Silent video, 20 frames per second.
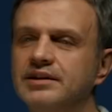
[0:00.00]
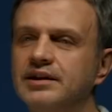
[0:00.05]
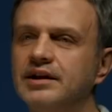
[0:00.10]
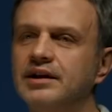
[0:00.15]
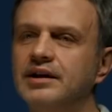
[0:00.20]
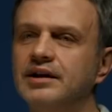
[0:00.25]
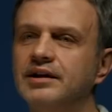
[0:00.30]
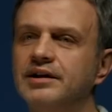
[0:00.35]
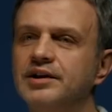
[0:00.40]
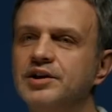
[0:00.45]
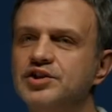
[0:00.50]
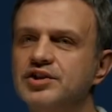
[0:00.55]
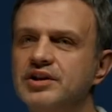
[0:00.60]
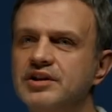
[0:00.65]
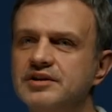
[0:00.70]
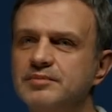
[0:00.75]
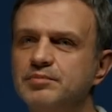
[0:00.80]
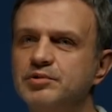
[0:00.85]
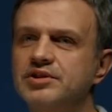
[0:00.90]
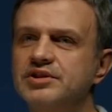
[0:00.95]

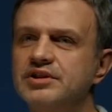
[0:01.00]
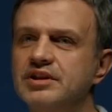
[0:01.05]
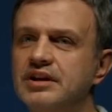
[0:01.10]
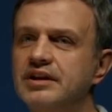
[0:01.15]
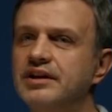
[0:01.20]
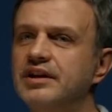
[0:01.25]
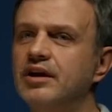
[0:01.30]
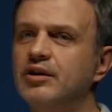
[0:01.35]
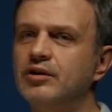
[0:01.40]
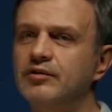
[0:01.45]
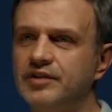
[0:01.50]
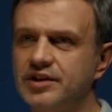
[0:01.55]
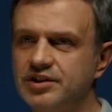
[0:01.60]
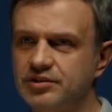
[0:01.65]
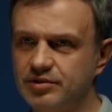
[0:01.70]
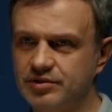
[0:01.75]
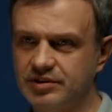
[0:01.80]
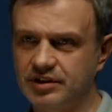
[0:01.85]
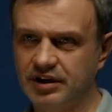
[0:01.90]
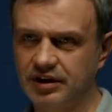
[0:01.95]
When we
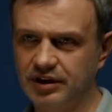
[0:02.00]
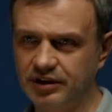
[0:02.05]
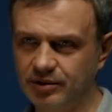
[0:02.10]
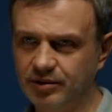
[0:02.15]
decided